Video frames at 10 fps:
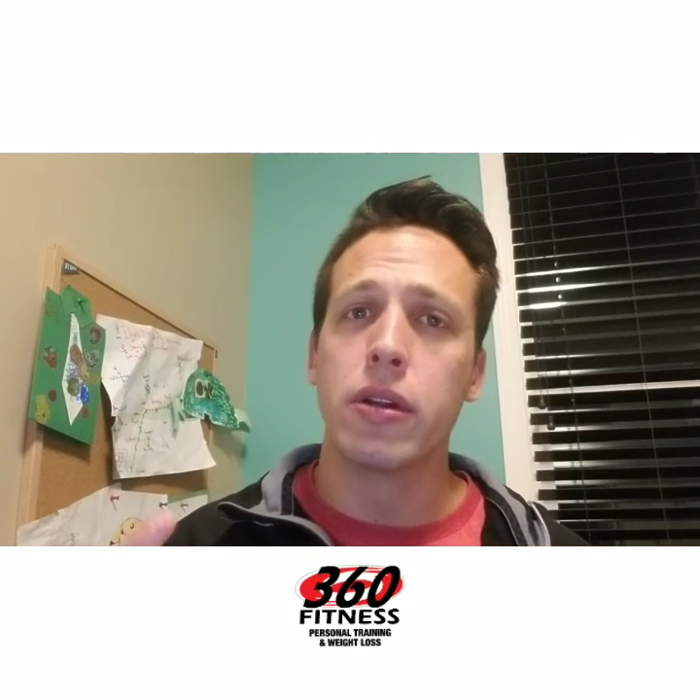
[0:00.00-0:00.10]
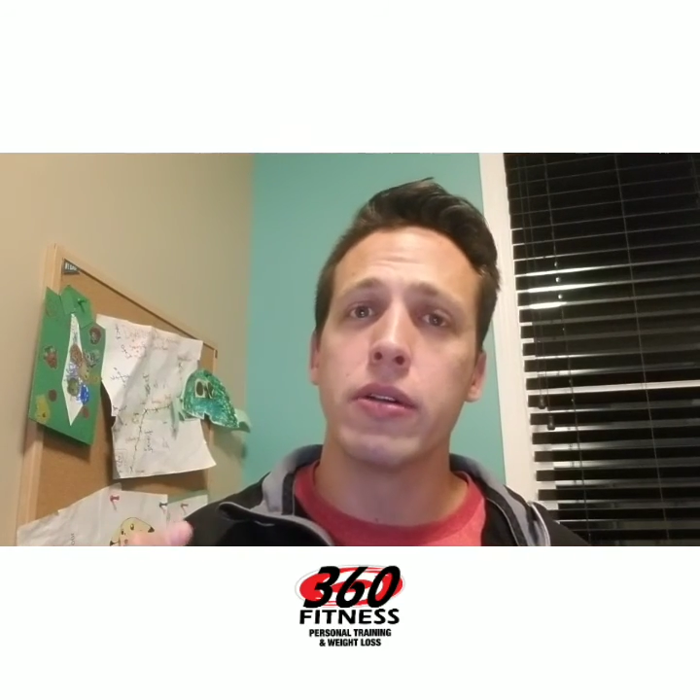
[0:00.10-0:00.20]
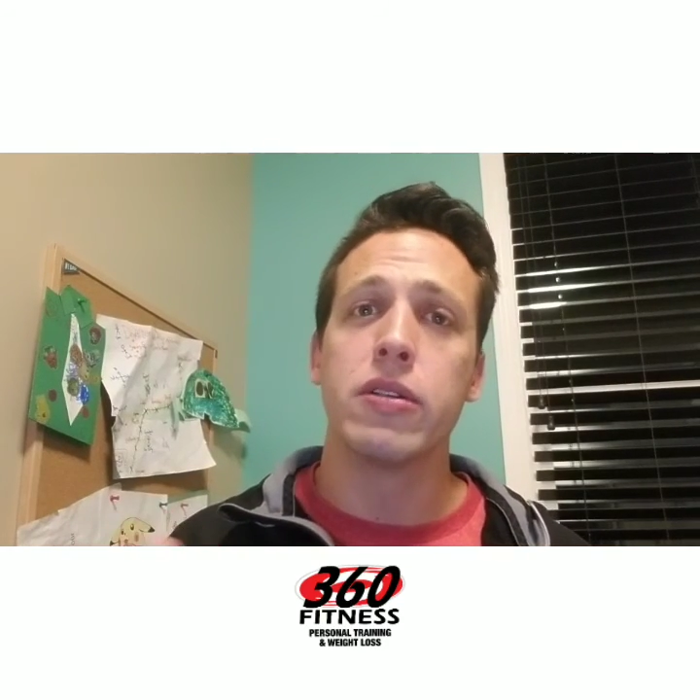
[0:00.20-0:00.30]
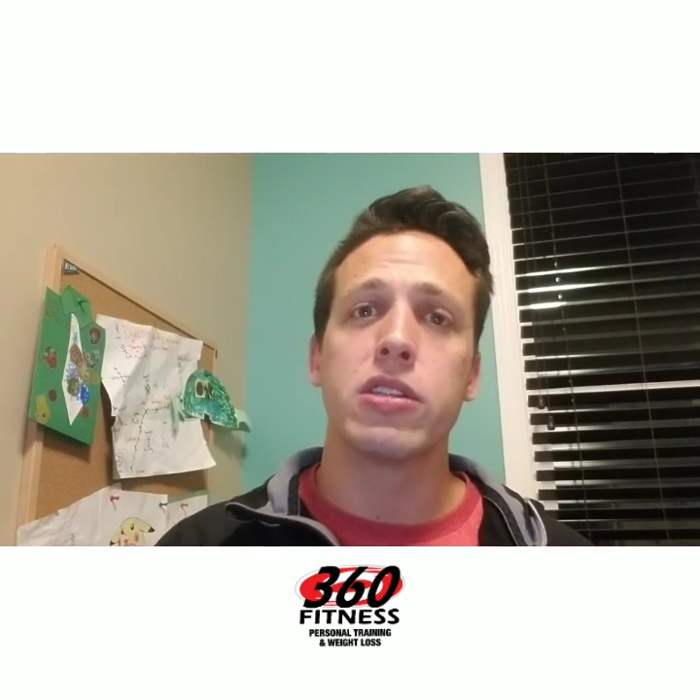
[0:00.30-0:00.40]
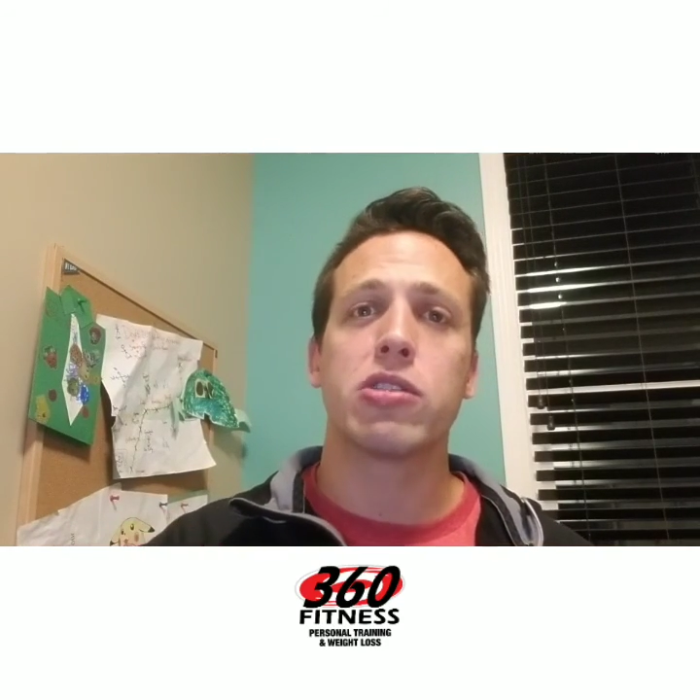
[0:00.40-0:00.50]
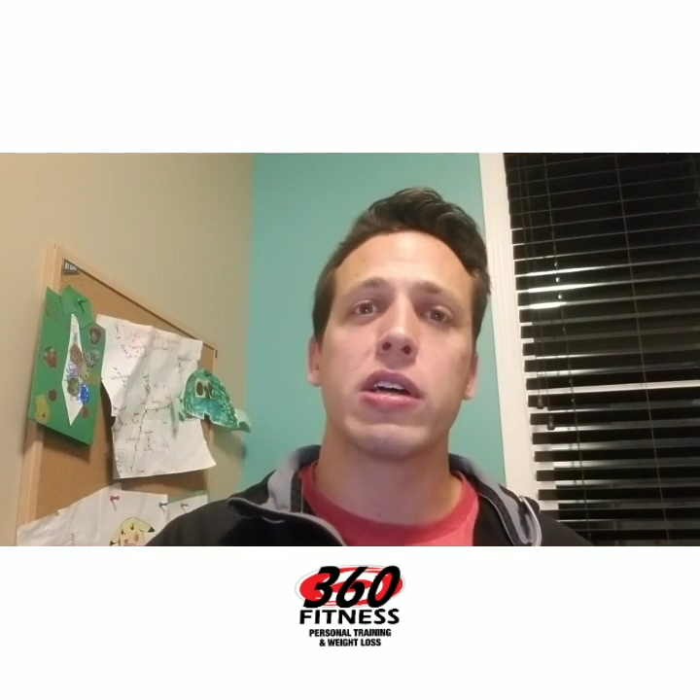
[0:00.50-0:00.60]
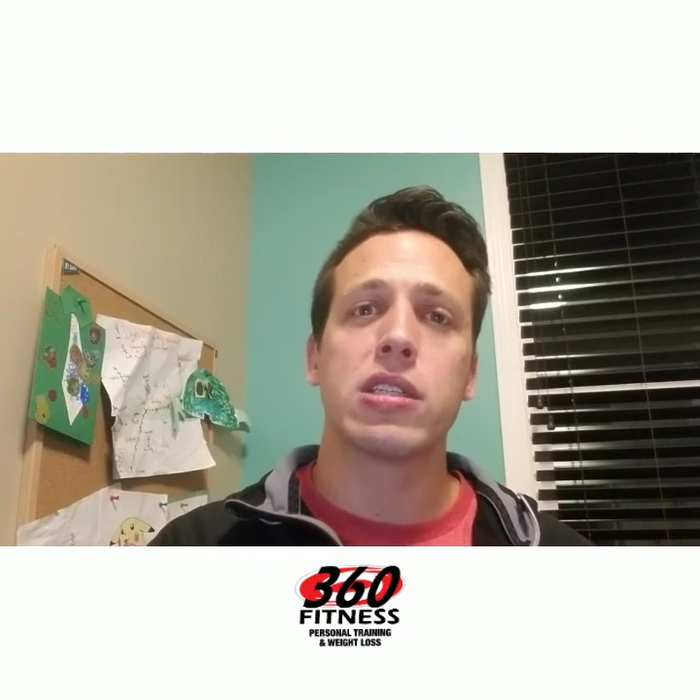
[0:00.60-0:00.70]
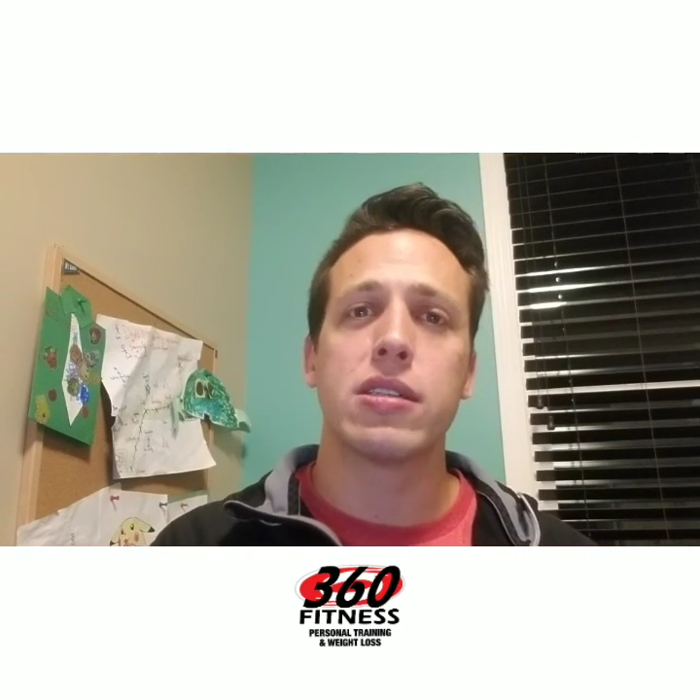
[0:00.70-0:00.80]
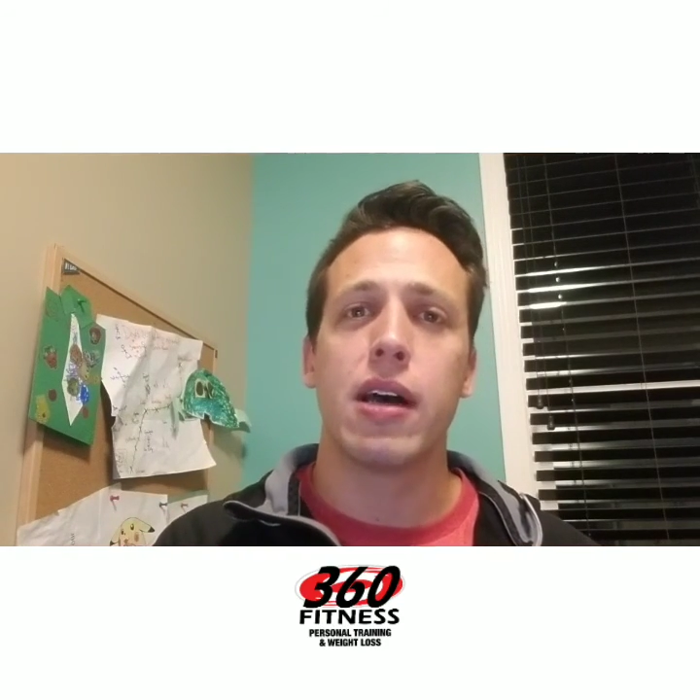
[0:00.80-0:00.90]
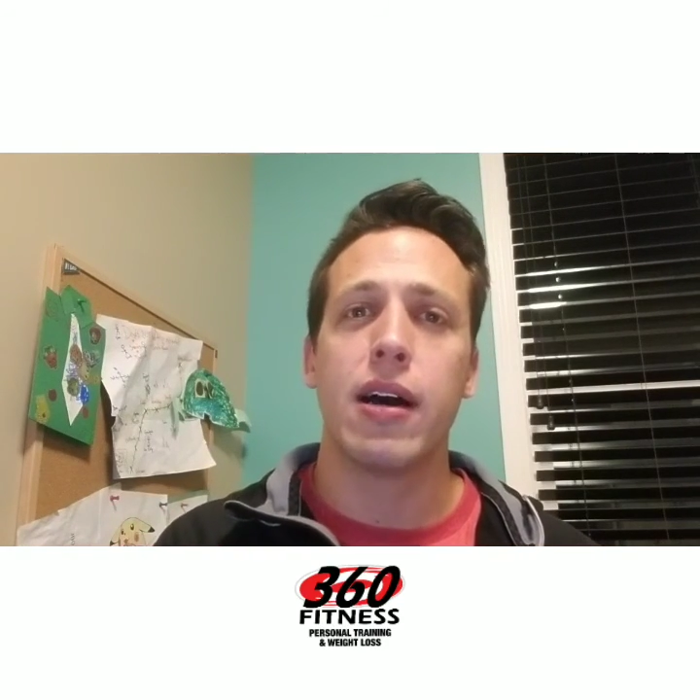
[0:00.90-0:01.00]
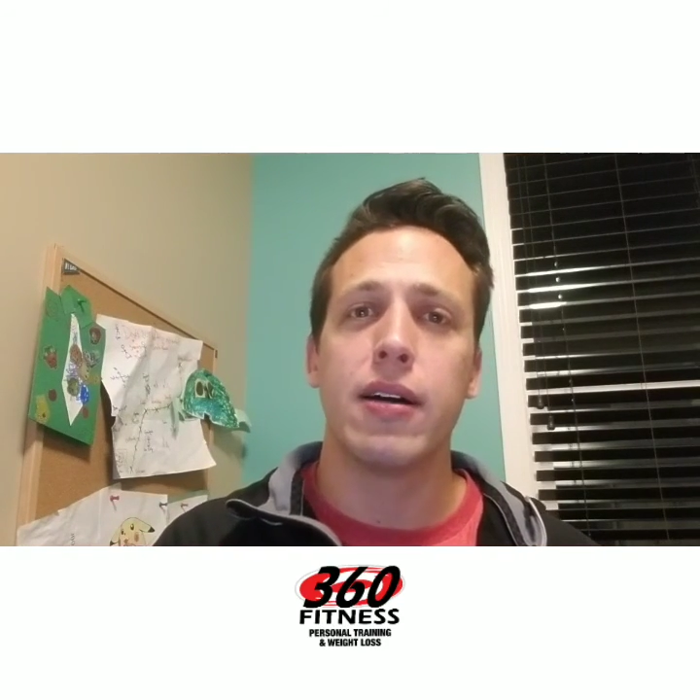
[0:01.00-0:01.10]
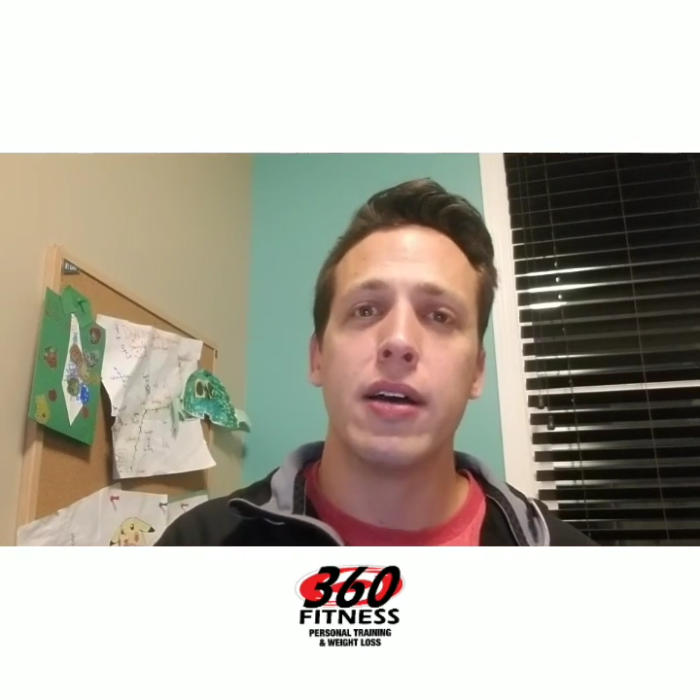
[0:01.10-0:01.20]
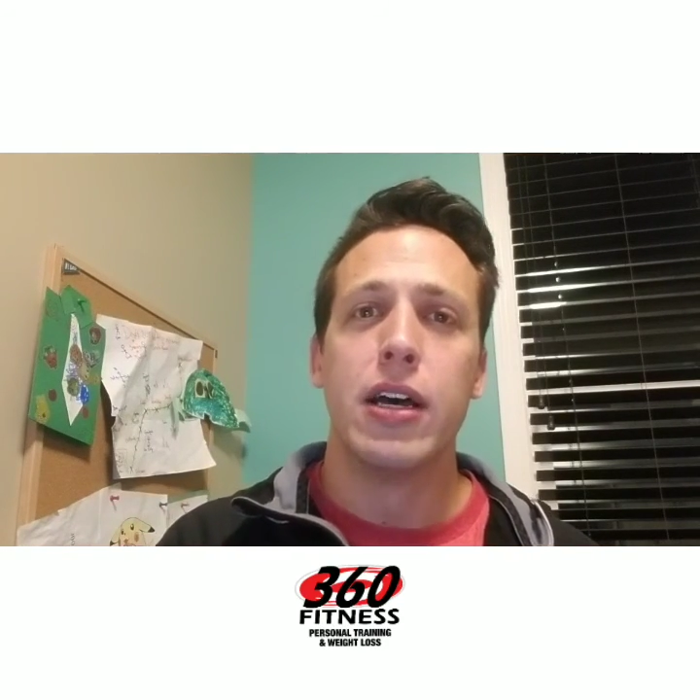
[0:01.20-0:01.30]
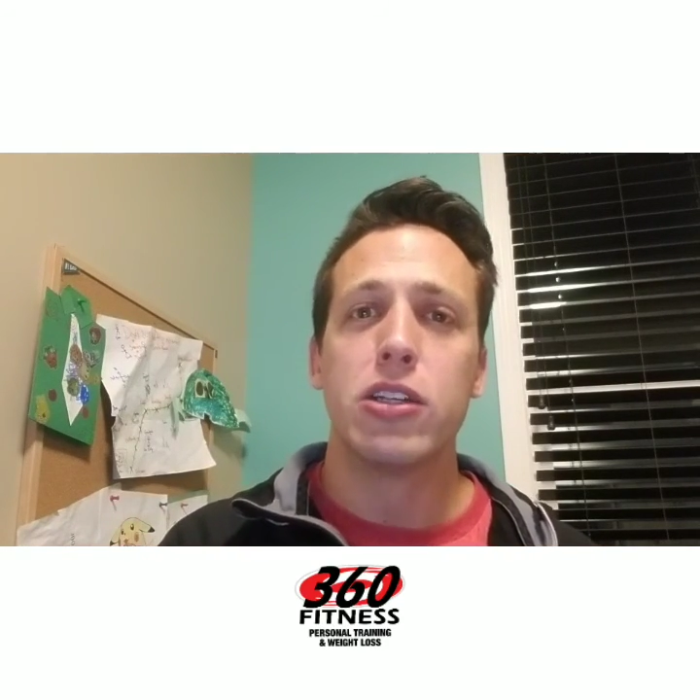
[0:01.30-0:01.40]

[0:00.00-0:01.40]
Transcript: little stress uh,